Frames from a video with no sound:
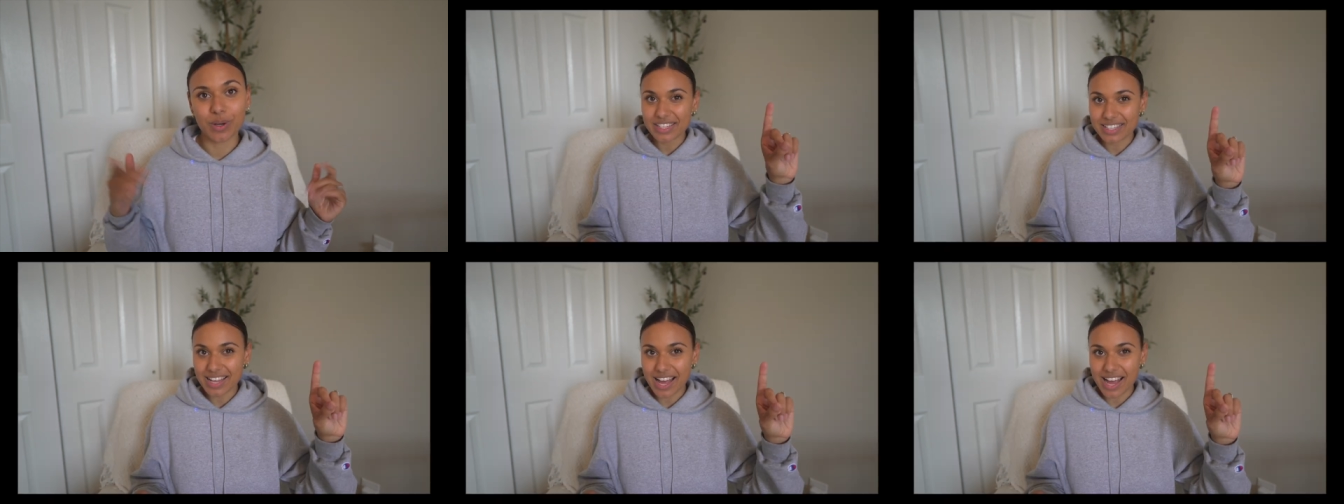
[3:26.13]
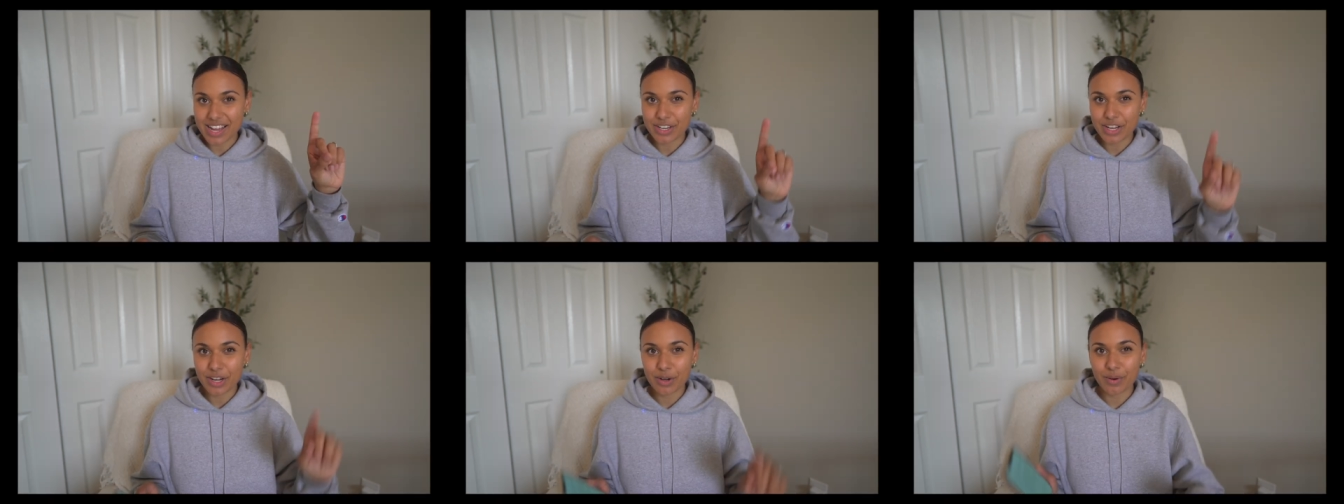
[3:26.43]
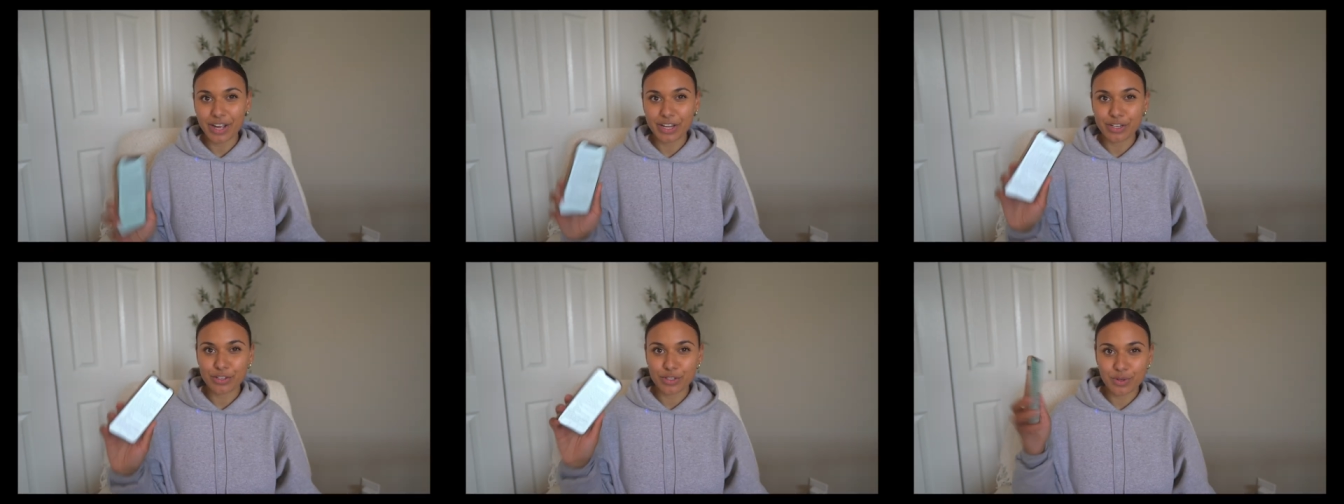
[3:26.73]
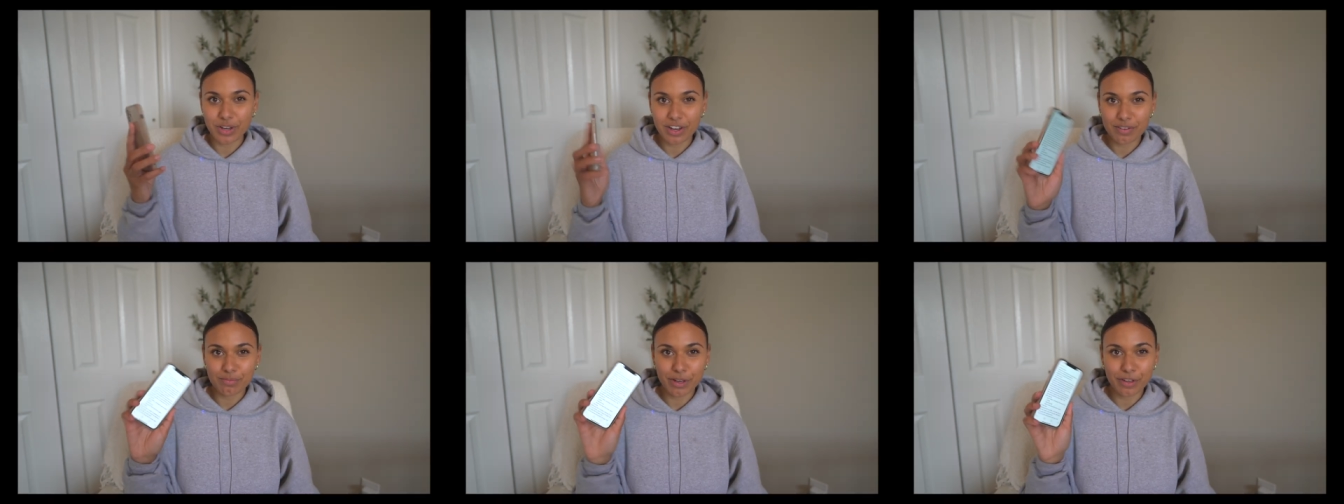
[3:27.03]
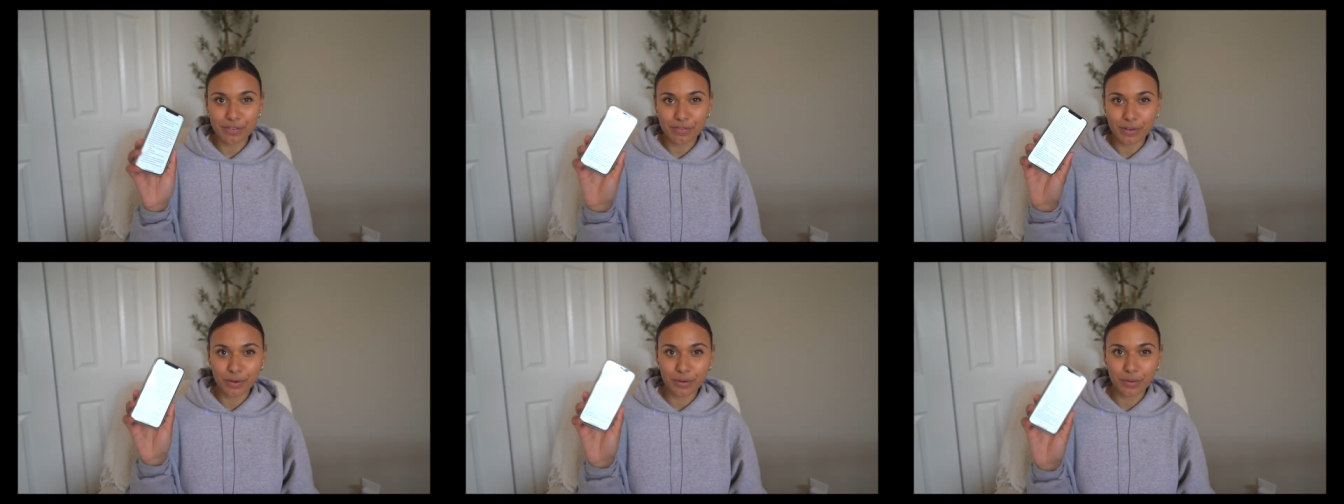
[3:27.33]
Side note, I do have my
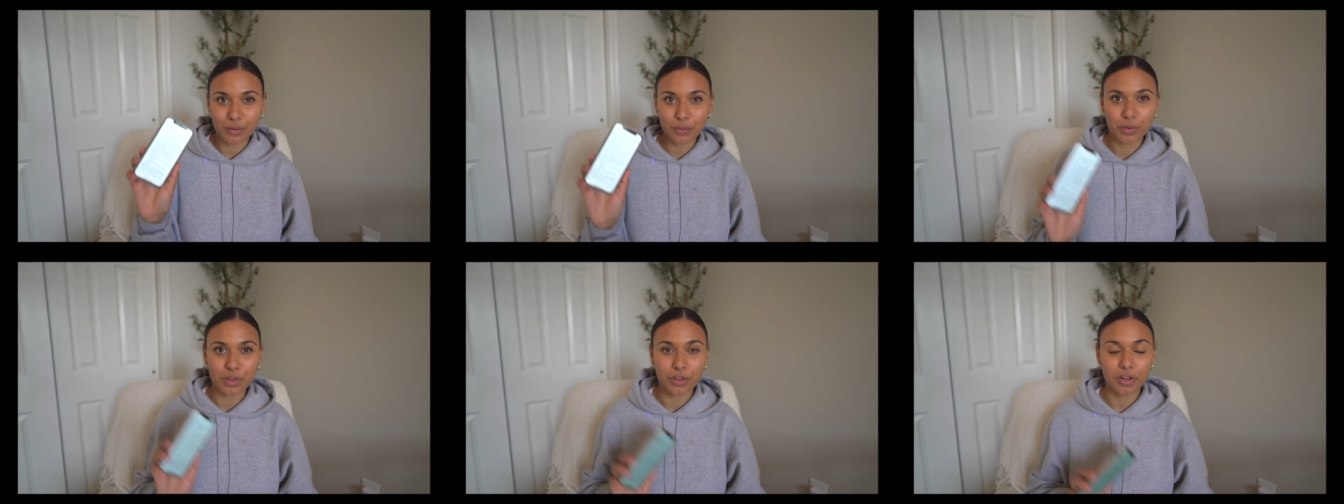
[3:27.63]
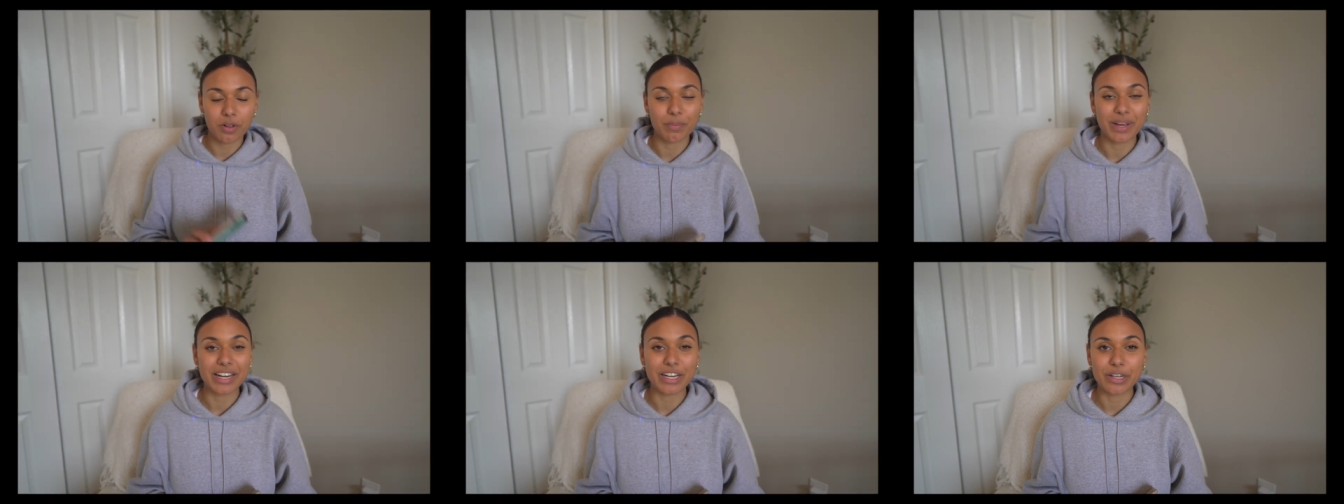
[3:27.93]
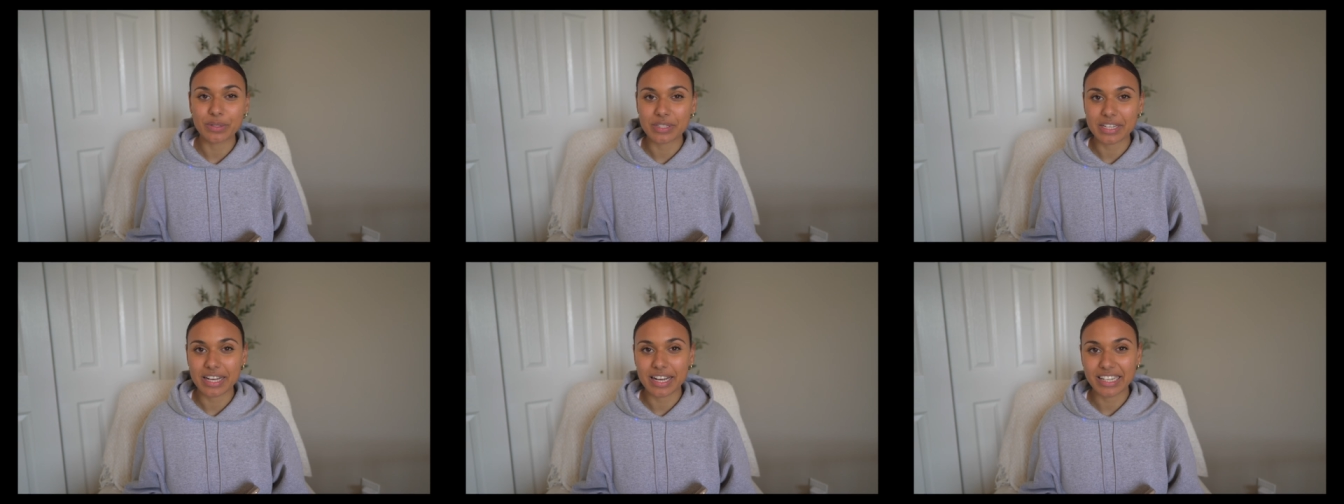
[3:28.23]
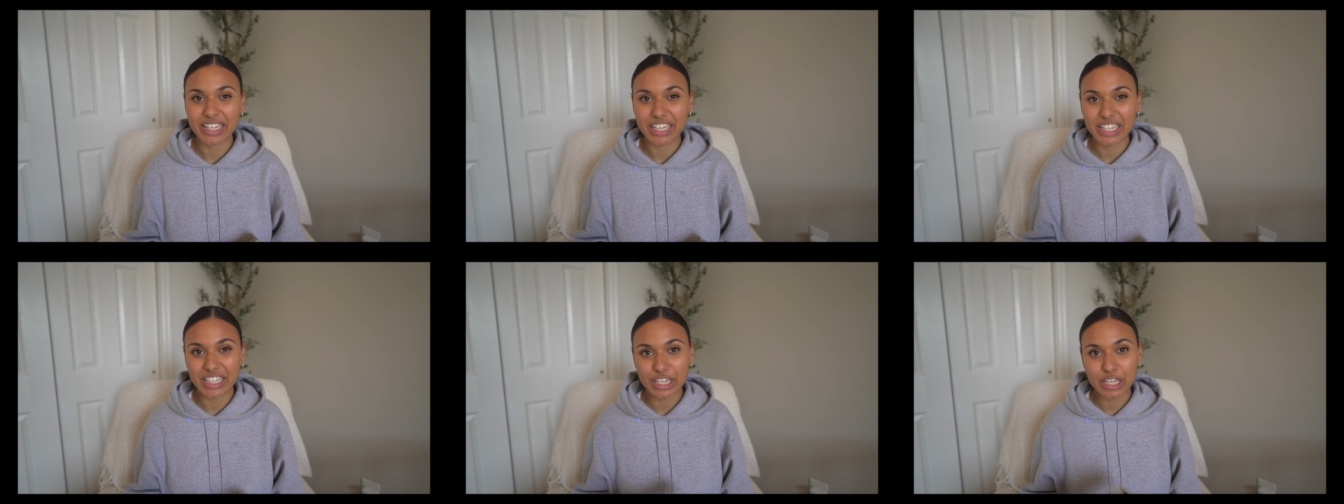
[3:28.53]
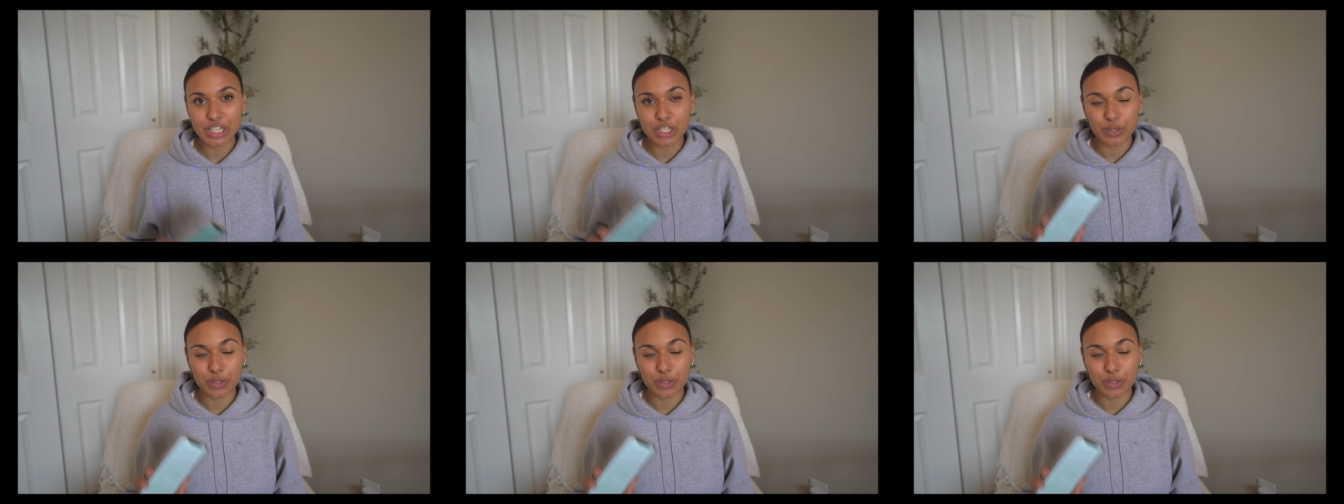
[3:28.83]
phone with all my notes on here,